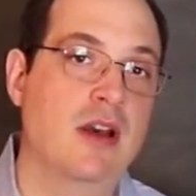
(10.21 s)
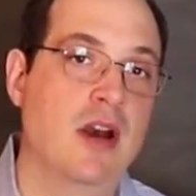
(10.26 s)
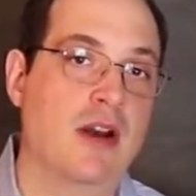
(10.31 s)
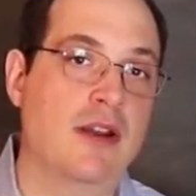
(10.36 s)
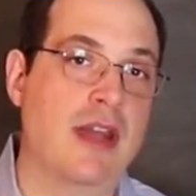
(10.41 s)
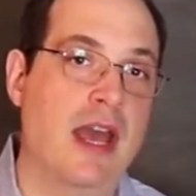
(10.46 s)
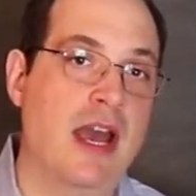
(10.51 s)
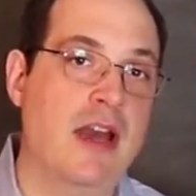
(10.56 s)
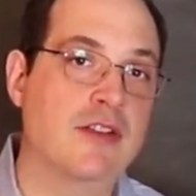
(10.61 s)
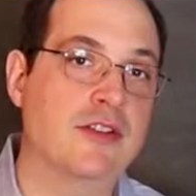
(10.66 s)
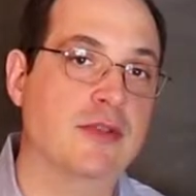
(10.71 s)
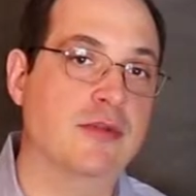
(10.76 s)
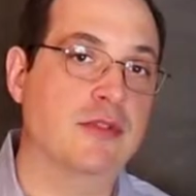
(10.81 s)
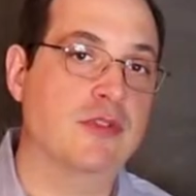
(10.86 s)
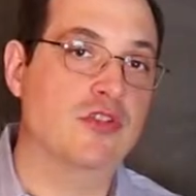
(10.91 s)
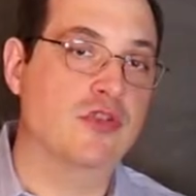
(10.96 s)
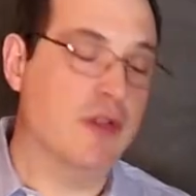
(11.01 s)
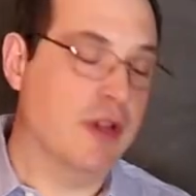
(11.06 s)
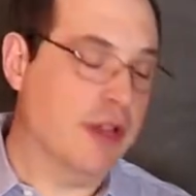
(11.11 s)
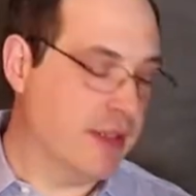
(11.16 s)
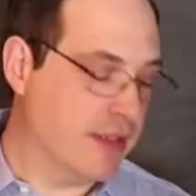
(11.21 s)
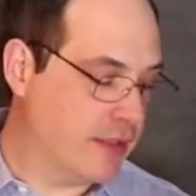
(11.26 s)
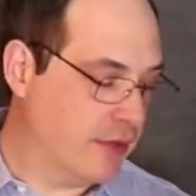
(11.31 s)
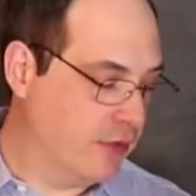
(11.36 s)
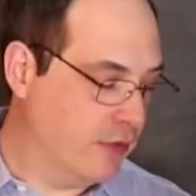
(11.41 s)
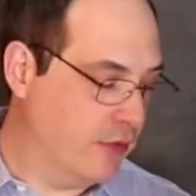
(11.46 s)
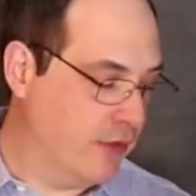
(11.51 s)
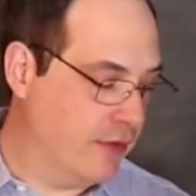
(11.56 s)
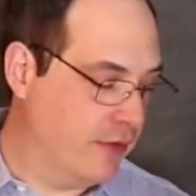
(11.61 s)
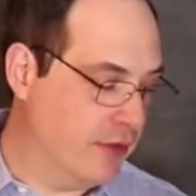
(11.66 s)
on how to address
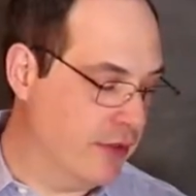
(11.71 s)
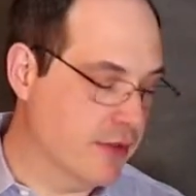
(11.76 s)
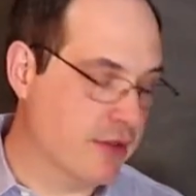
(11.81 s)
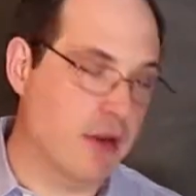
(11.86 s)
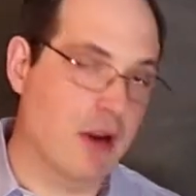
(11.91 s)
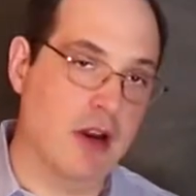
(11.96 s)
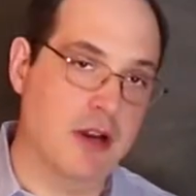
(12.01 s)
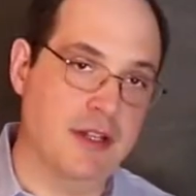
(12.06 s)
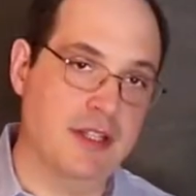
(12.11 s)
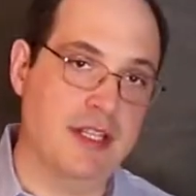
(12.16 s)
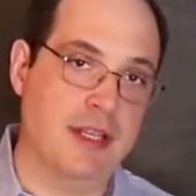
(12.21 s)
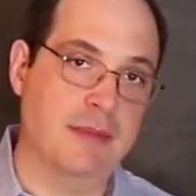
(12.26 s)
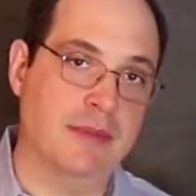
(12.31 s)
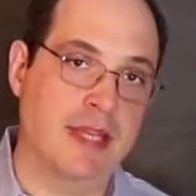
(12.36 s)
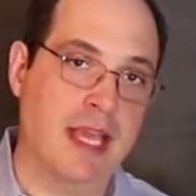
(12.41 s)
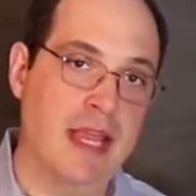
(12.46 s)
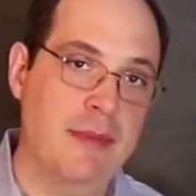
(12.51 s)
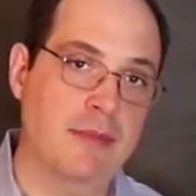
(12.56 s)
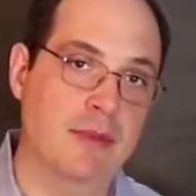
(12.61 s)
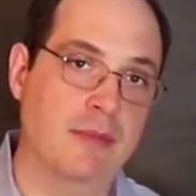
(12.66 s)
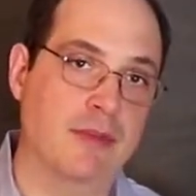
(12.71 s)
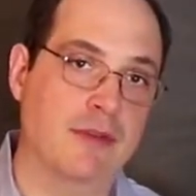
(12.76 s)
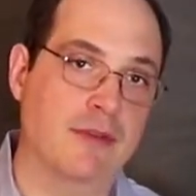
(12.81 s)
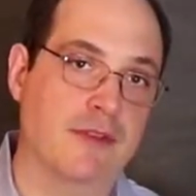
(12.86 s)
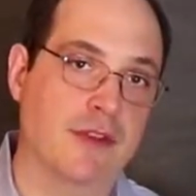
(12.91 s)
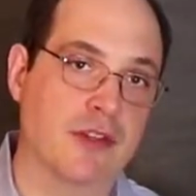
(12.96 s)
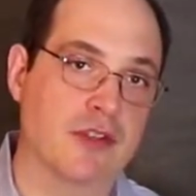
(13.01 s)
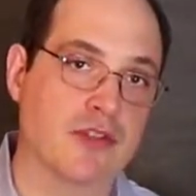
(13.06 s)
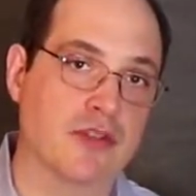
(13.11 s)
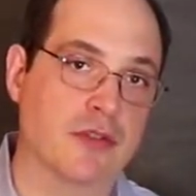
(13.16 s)
Griven's RDM capable
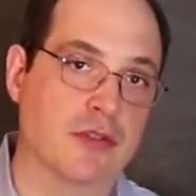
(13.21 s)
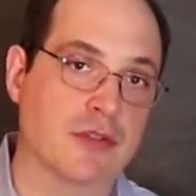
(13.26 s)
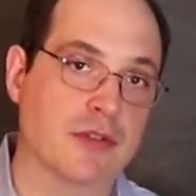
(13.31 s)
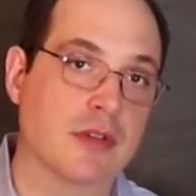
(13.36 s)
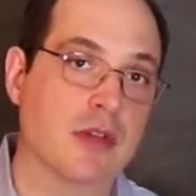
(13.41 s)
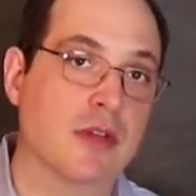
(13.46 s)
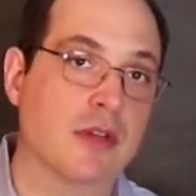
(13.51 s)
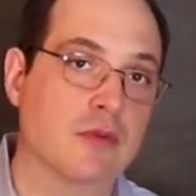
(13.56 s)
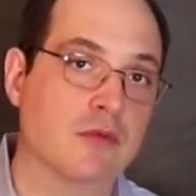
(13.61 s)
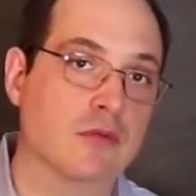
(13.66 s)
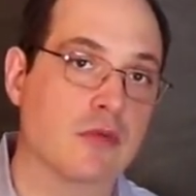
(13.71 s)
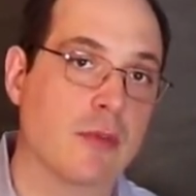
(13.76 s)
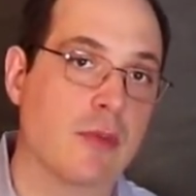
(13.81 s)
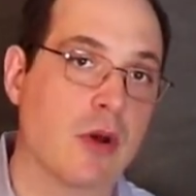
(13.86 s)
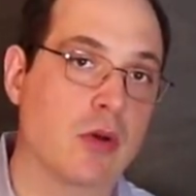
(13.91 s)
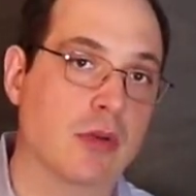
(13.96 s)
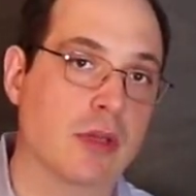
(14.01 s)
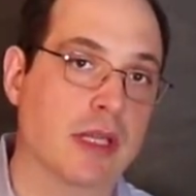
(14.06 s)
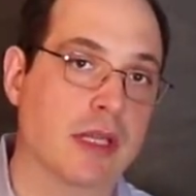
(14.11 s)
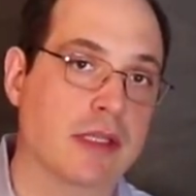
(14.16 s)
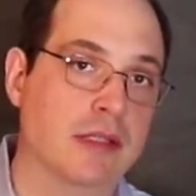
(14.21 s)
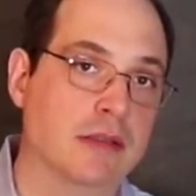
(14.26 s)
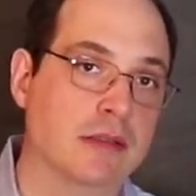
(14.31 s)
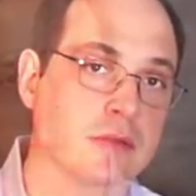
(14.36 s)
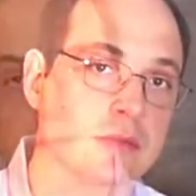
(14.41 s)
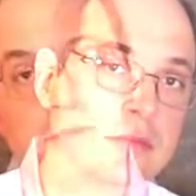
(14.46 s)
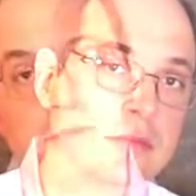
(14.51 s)
fixtures remotely.